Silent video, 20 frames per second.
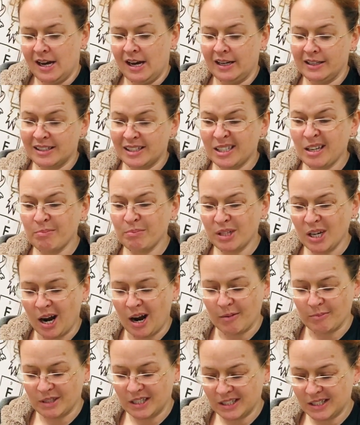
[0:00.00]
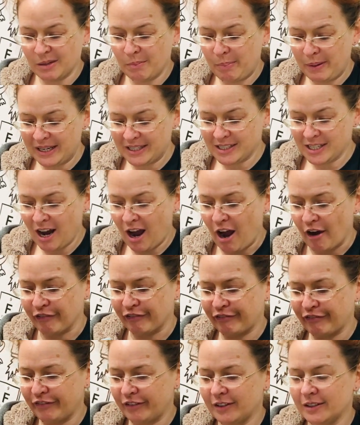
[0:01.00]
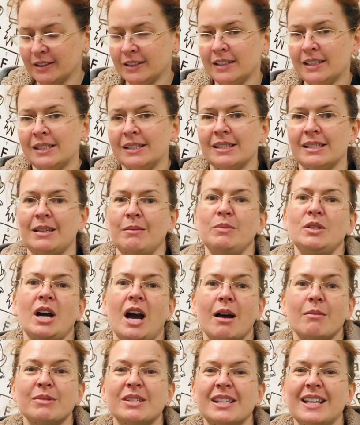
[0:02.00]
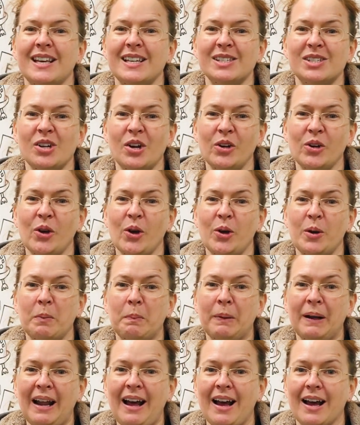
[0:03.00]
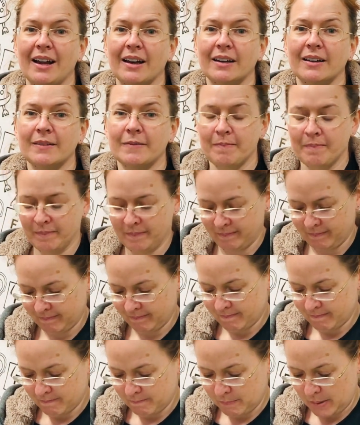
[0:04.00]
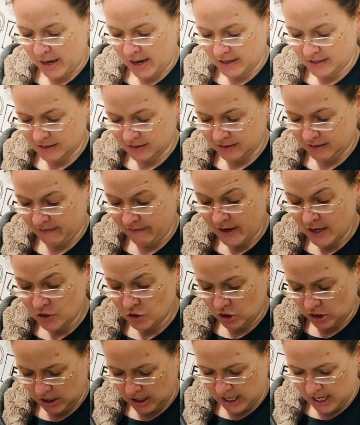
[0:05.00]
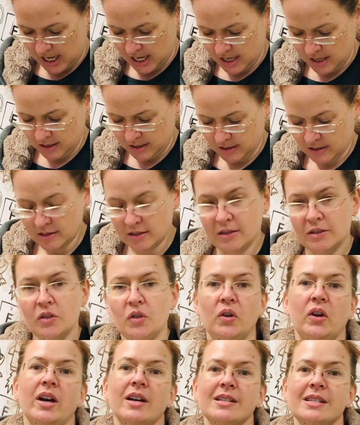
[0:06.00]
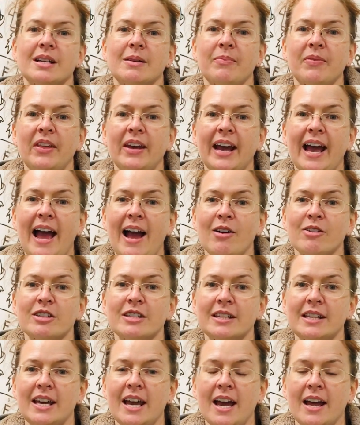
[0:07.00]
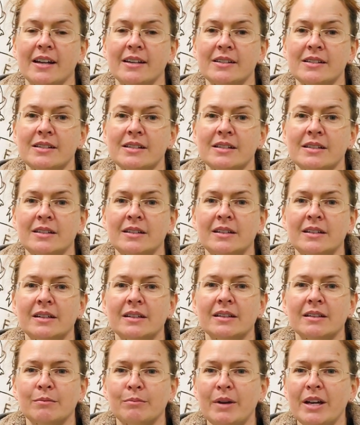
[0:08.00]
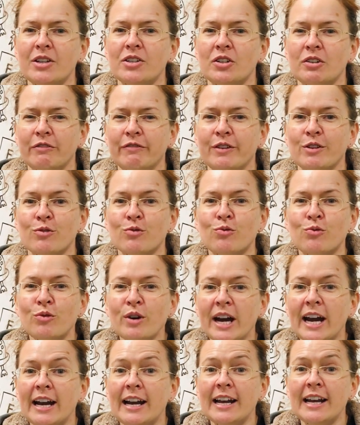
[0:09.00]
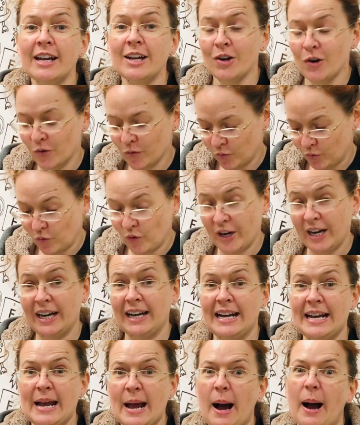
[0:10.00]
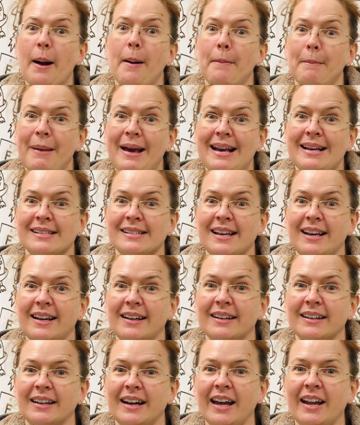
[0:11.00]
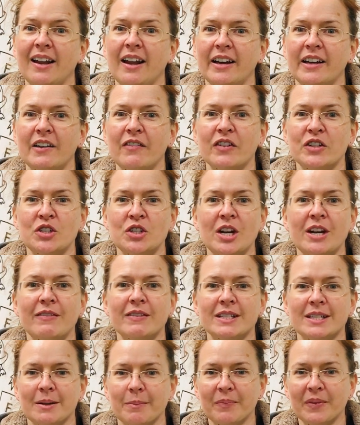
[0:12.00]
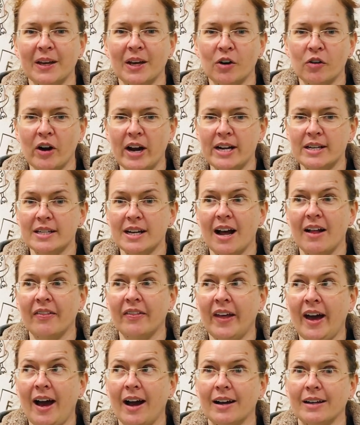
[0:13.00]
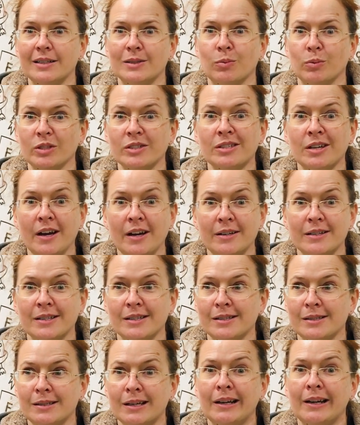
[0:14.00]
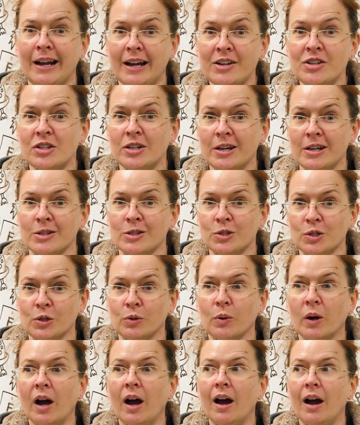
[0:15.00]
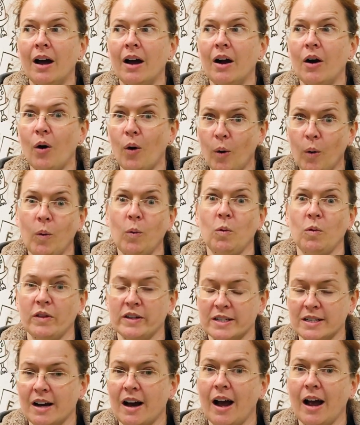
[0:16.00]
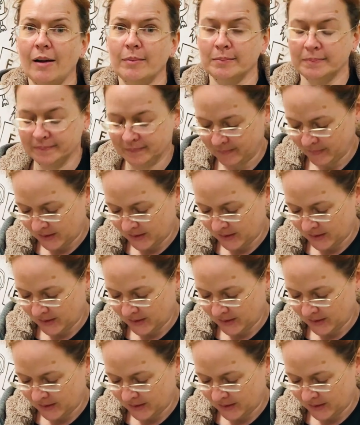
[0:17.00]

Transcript: And sometimes it's a bit tough. Sometimes things don't go to plan, but eventually you get something out at the end that makes you feel really, really amazing and like you've achieved something great. And that is what scientists and engineers do all the time.